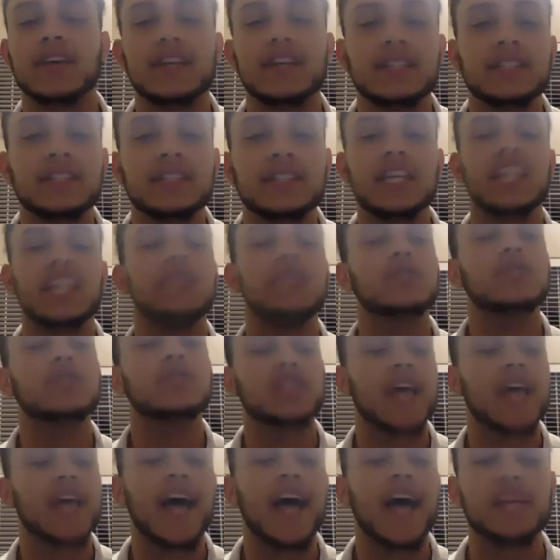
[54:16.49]
Signals
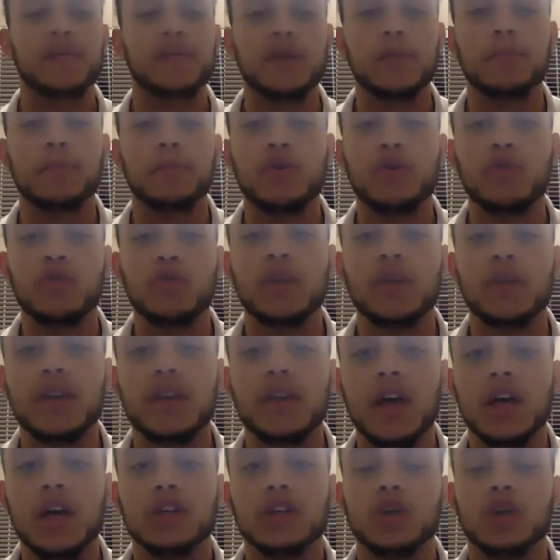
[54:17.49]
chat has been booming.
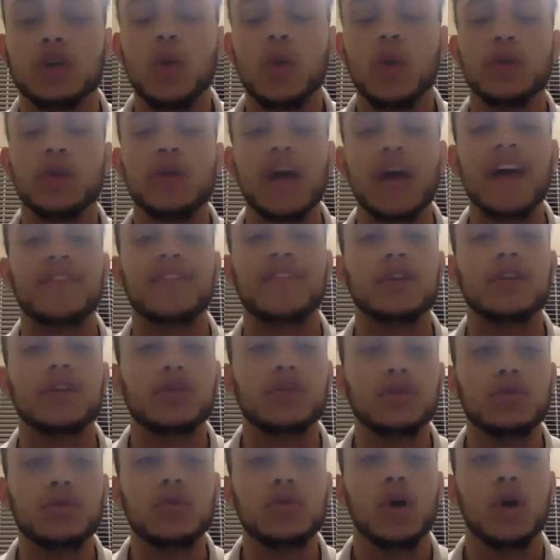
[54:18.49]
So what do you have to
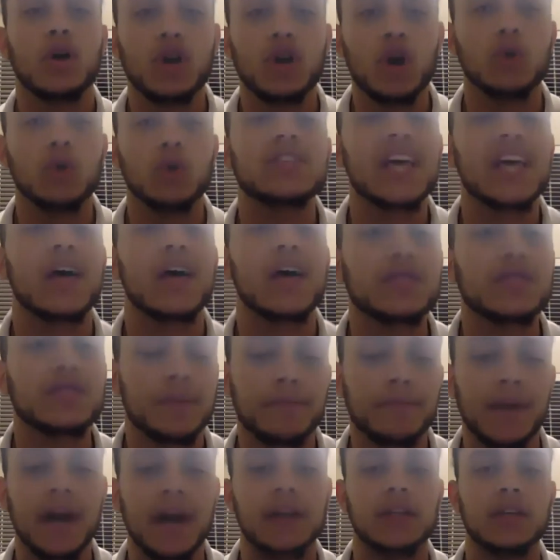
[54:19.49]
do? Go tell
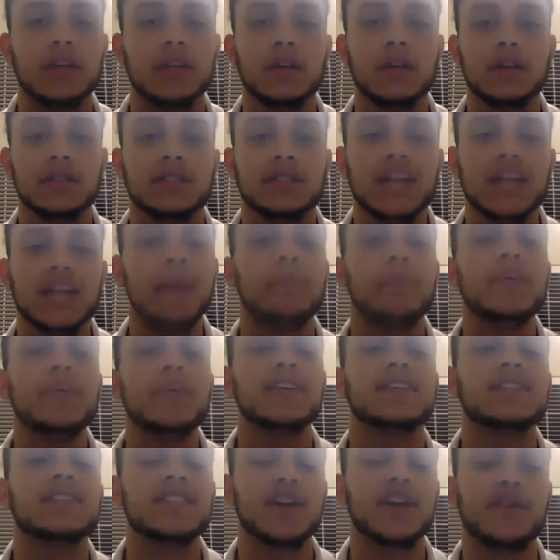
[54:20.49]
somebody. Stop being
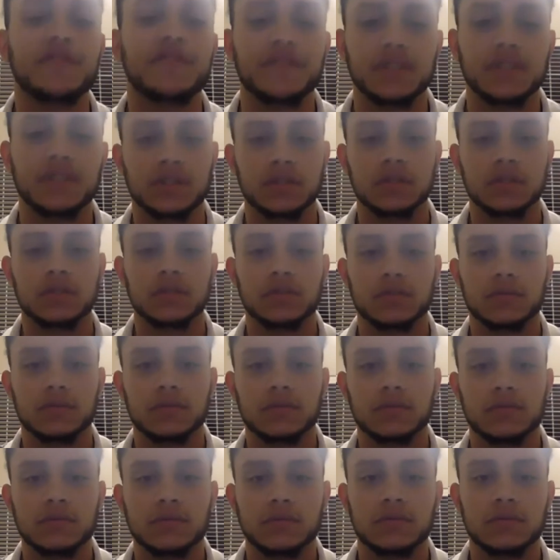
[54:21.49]
selfish.
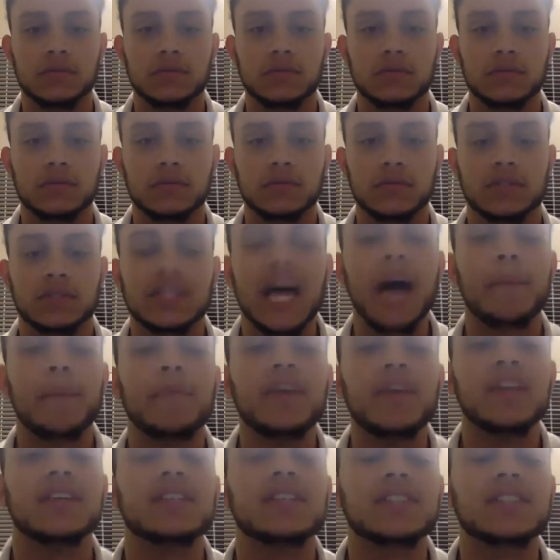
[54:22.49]
Stop
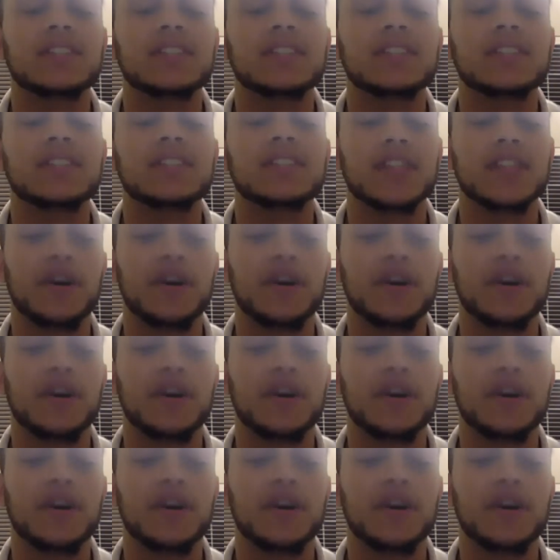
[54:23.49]
being selfish.